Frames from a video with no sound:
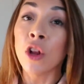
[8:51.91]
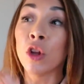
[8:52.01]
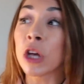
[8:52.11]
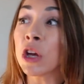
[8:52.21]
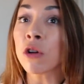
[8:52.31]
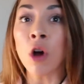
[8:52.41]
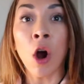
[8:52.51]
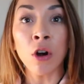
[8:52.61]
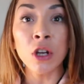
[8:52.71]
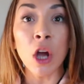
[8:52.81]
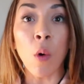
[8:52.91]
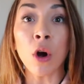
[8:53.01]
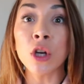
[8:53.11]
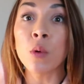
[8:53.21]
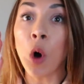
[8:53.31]
Look at your cardio.
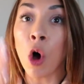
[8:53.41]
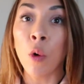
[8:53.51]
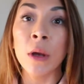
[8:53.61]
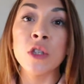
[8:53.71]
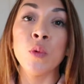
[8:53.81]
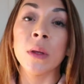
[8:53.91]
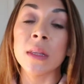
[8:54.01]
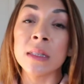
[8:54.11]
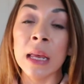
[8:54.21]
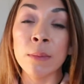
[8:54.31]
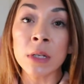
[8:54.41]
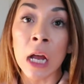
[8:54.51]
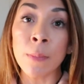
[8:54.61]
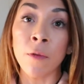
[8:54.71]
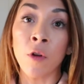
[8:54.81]
Are you always doing the same
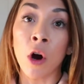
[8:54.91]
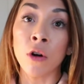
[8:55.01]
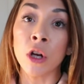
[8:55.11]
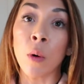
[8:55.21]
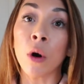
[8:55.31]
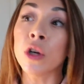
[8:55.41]
type of cardio?